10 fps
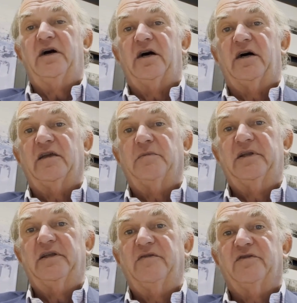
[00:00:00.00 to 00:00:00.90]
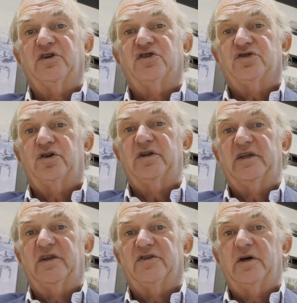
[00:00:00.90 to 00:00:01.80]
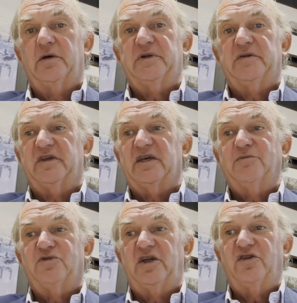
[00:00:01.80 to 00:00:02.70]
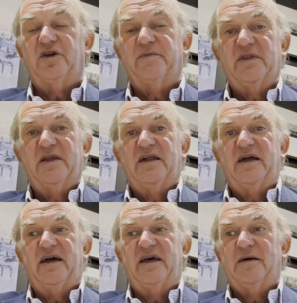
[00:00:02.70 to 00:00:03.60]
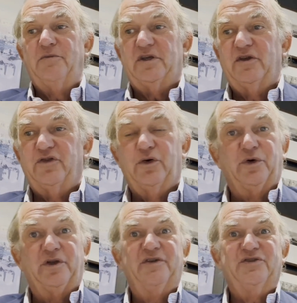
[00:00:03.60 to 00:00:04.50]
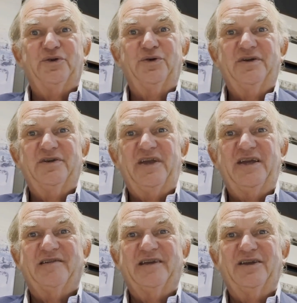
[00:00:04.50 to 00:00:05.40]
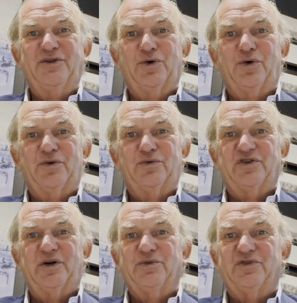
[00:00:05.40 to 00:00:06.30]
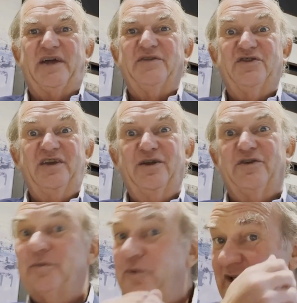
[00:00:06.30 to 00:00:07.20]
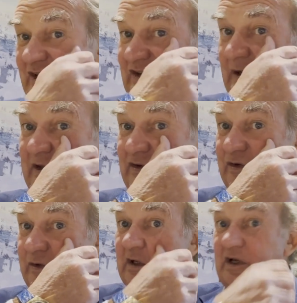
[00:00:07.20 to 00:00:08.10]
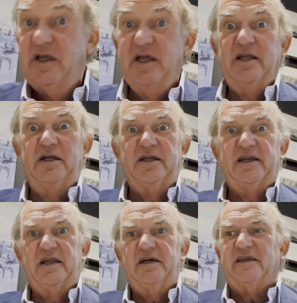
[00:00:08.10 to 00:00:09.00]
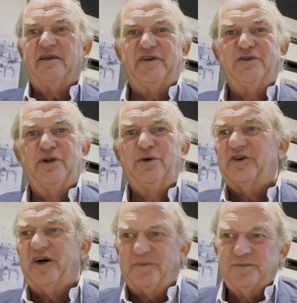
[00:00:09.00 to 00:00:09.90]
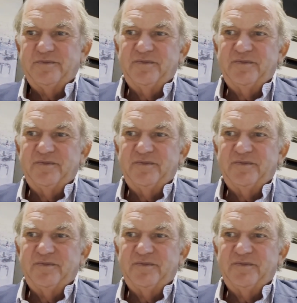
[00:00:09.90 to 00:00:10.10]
I believe very strongly it's a bit of a game changer. And I'm looking forward to hearing your results and seeing lots of bookings coming through live in real time.